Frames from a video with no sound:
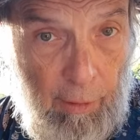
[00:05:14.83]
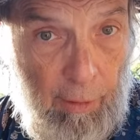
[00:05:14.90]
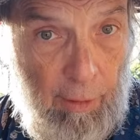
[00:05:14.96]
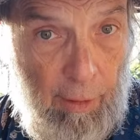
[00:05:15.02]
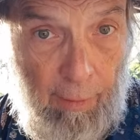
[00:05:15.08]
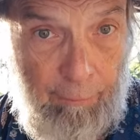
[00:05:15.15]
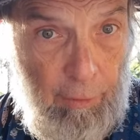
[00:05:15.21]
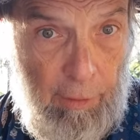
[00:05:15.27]

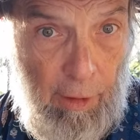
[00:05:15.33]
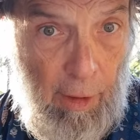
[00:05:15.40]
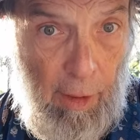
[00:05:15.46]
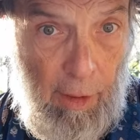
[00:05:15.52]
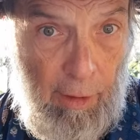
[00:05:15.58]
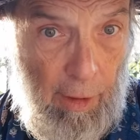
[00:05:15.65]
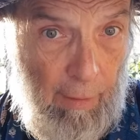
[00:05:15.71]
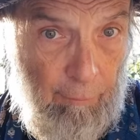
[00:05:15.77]
every
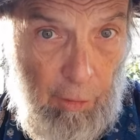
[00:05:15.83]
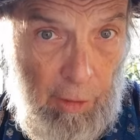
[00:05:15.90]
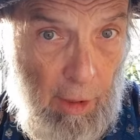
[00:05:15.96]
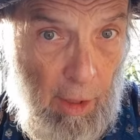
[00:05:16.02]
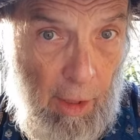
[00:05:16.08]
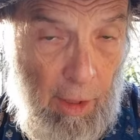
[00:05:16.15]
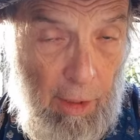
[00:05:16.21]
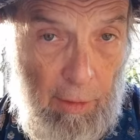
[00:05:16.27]
day, every
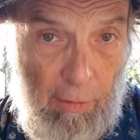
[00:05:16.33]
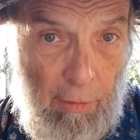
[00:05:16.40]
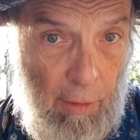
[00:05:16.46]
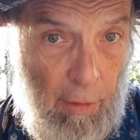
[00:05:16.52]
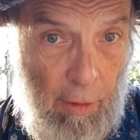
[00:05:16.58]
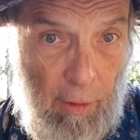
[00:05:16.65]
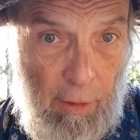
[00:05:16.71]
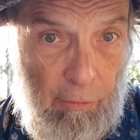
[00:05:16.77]
night.
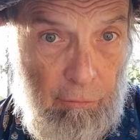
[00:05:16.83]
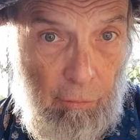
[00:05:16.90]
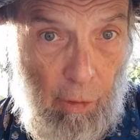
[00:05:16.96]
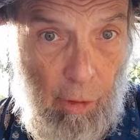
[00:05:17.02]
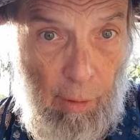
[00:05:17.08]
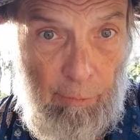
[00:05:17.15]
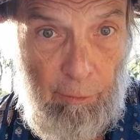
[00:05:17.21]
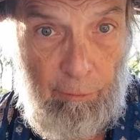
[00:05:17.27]

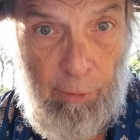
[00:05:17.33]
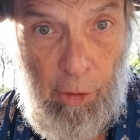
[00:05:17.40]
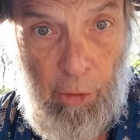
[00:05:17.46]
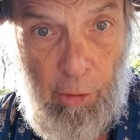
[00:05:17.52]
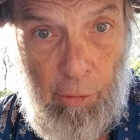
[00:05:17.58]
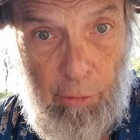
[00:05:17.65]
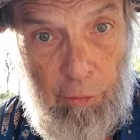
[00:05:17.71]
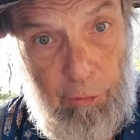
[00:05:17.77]
Drums,
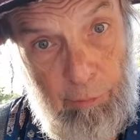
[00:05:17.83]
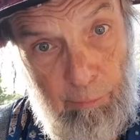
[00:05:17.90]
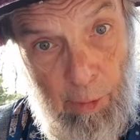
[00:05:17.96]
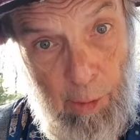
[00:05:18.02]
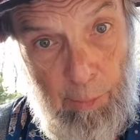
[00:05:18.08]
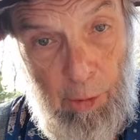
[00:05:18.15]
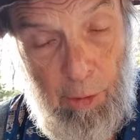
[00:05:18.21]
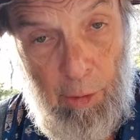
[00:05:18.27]
flutes, maybe a